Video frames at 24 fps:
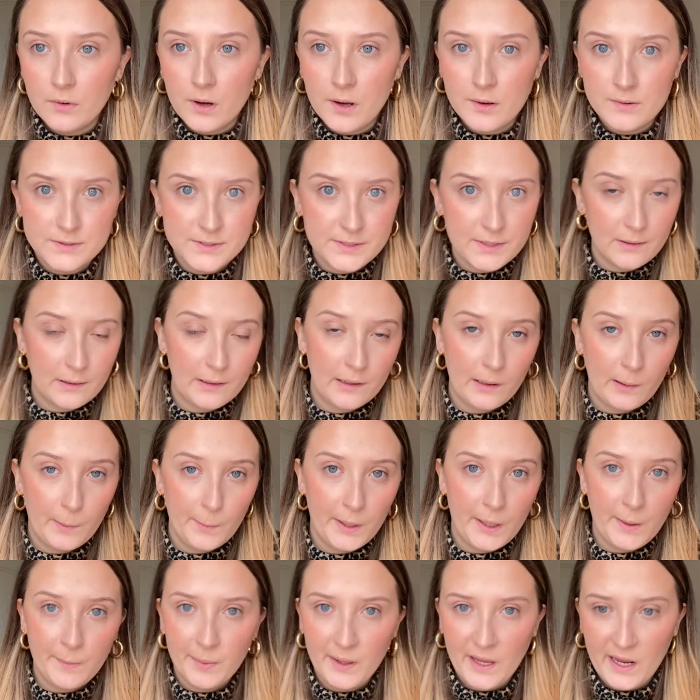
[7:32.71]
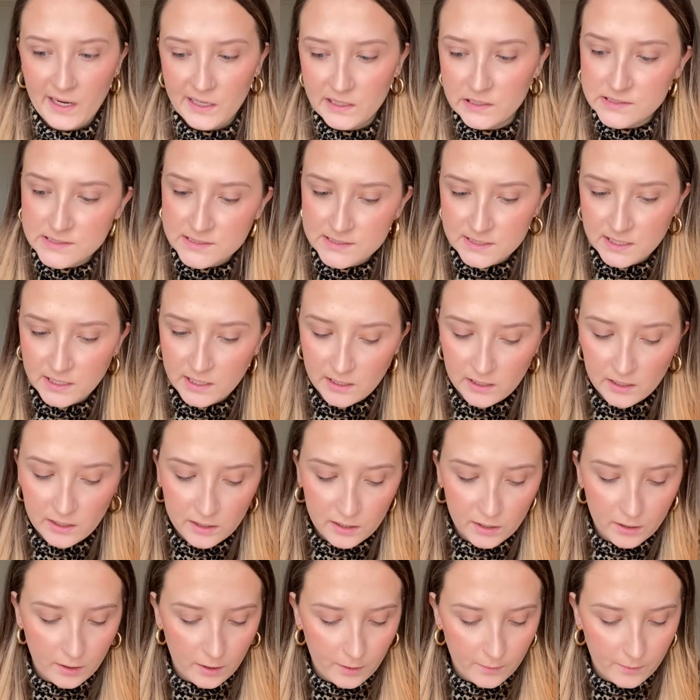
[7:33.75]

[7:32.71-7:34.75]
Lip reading: I was looking a bit pasty, you know.